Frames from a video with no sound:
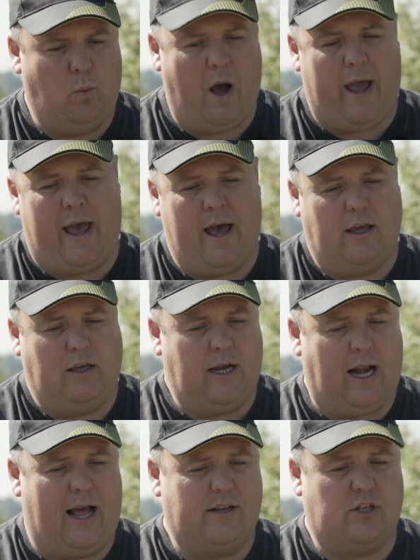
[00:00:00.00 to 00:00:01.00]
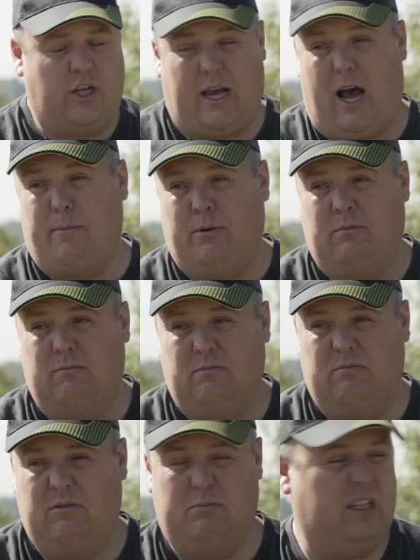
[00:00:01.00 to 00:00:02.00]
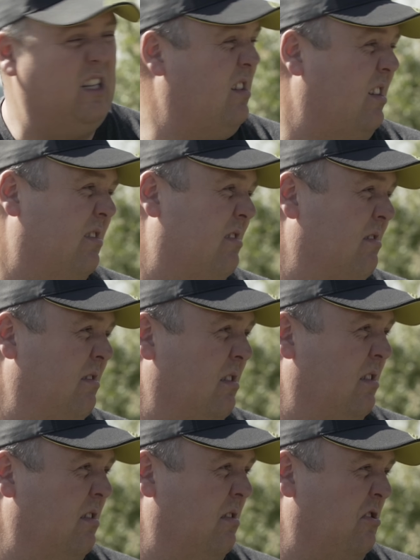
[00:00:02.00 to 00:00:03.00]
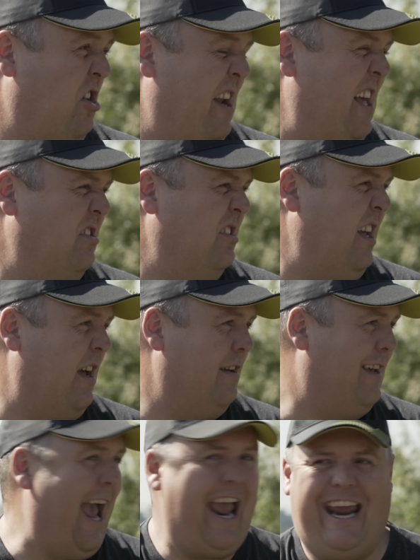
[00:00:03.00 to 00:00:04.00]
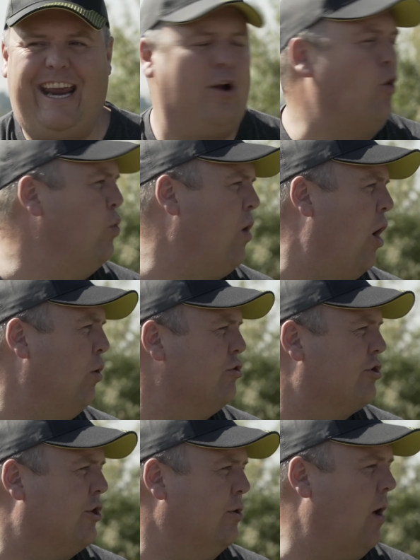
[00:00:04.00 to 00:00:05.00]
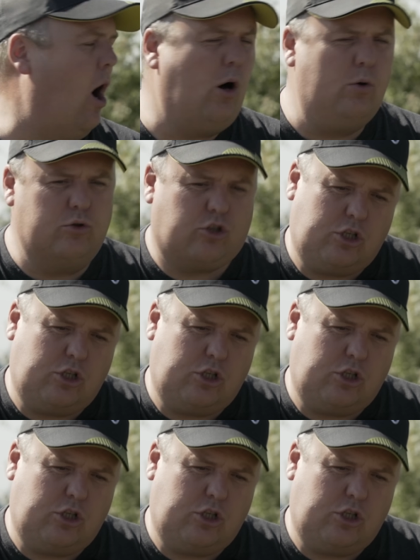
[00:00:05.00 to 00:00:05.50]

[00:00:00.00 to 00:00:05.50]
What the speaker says: wire, your glass, and your carbon. I mean, that's nothing else, is there? No. Cane, oh, old